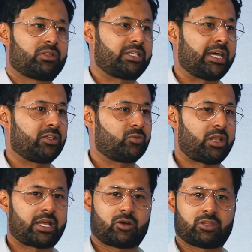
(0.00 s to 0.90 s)
The tenants were
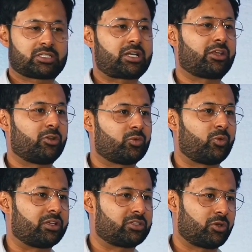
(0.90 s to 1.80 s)
like, oh, this guy knows
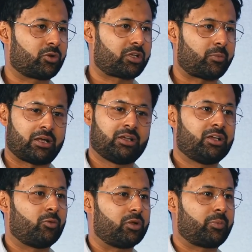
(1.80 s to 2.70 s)
what he's talking about.
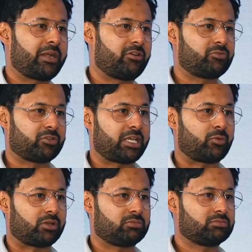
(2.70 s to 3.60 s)
We'll pay rent from day
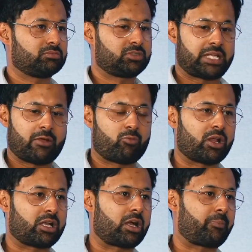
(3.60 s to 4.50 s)
one. Day
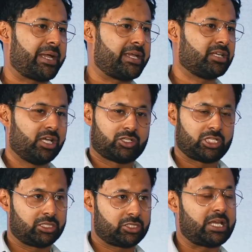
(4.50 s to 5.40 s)
one, I got paid.
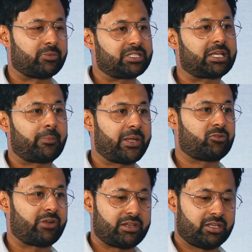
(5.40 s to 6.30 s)
Till today, I'm still getting
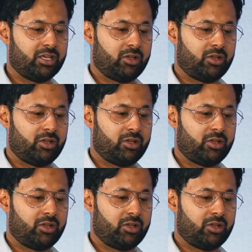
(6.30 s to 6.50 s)
paid rent.